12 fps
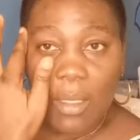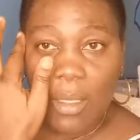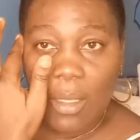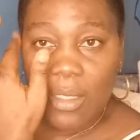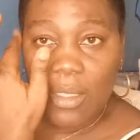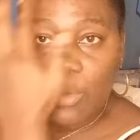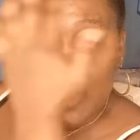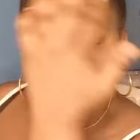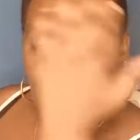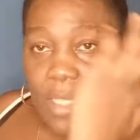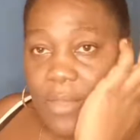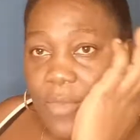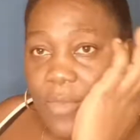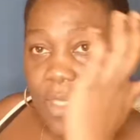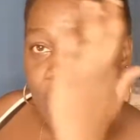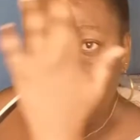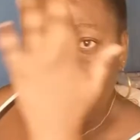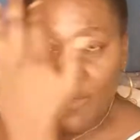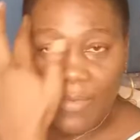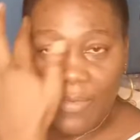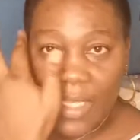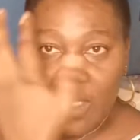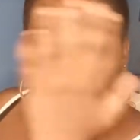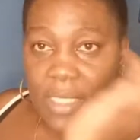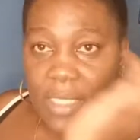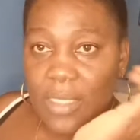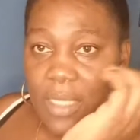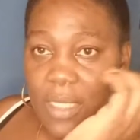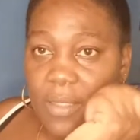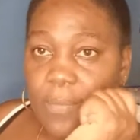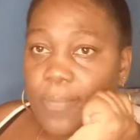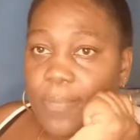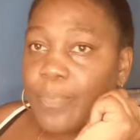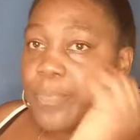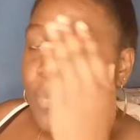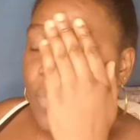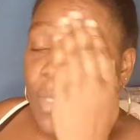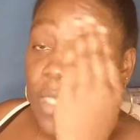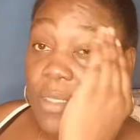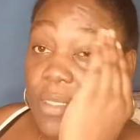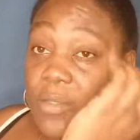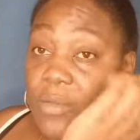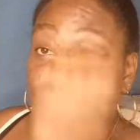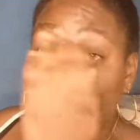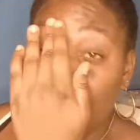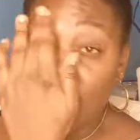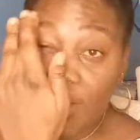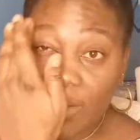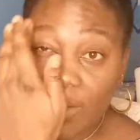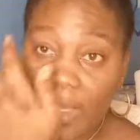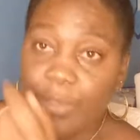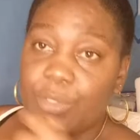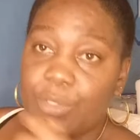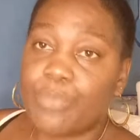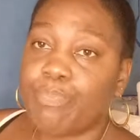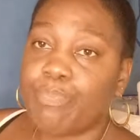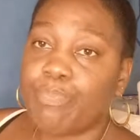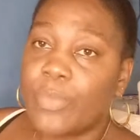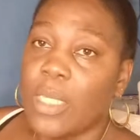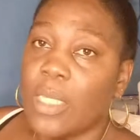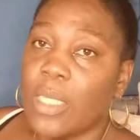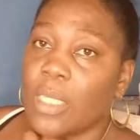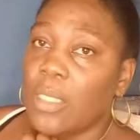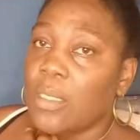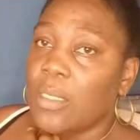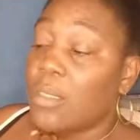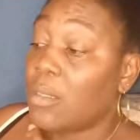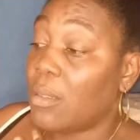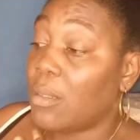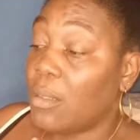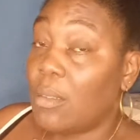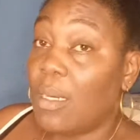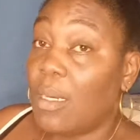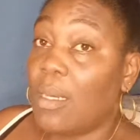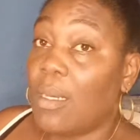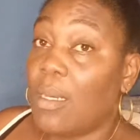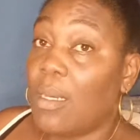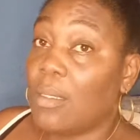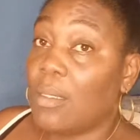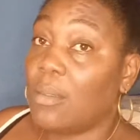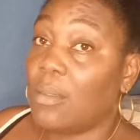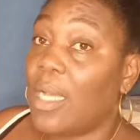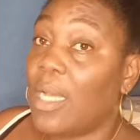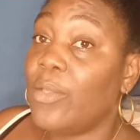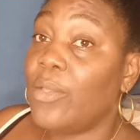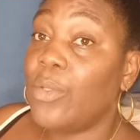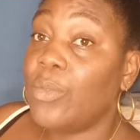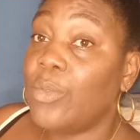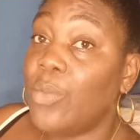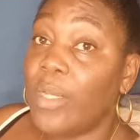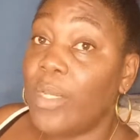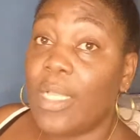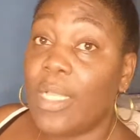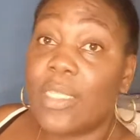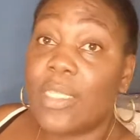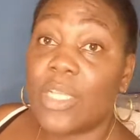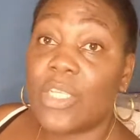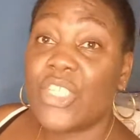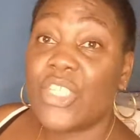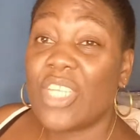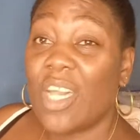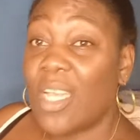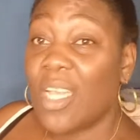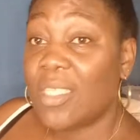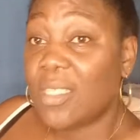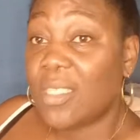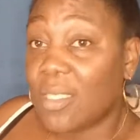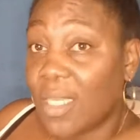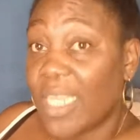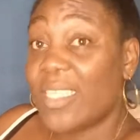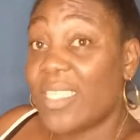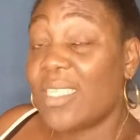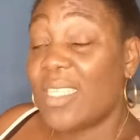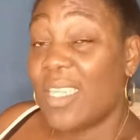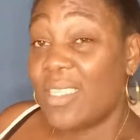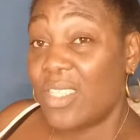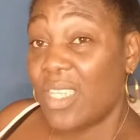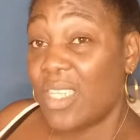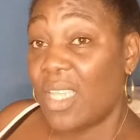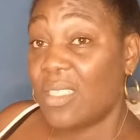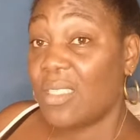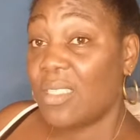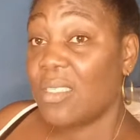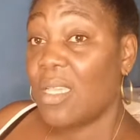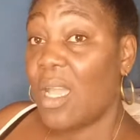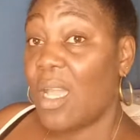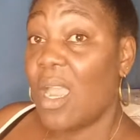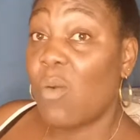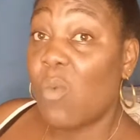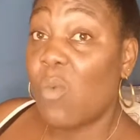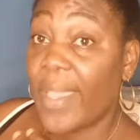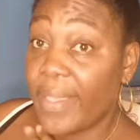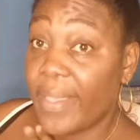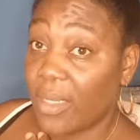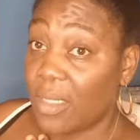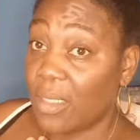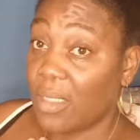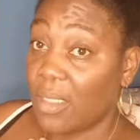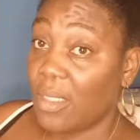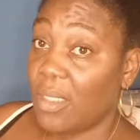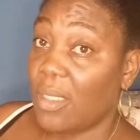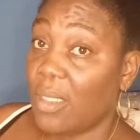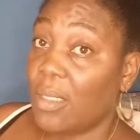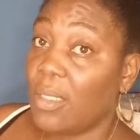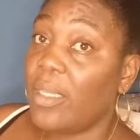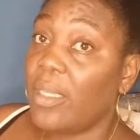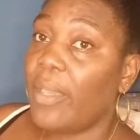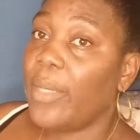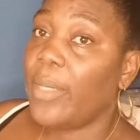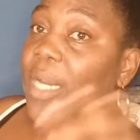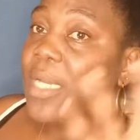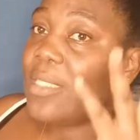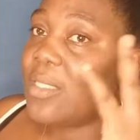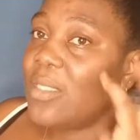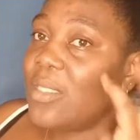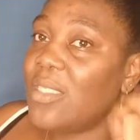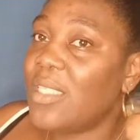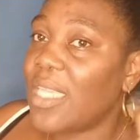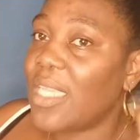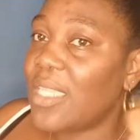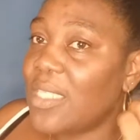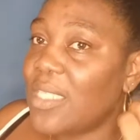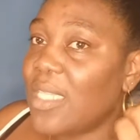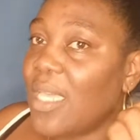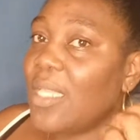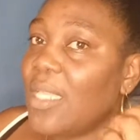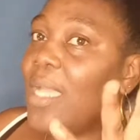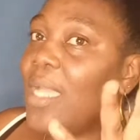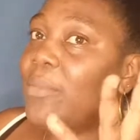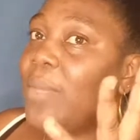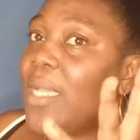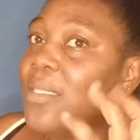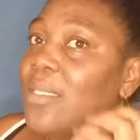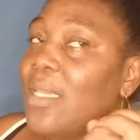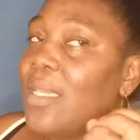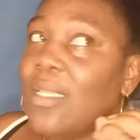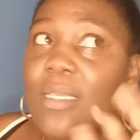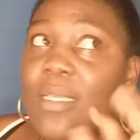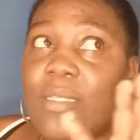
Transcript: Especially if it is in my face and thing, it does real scratch. So I don't wear a lot of short extension or wig. Yeah, because it does stick the skin and my skin is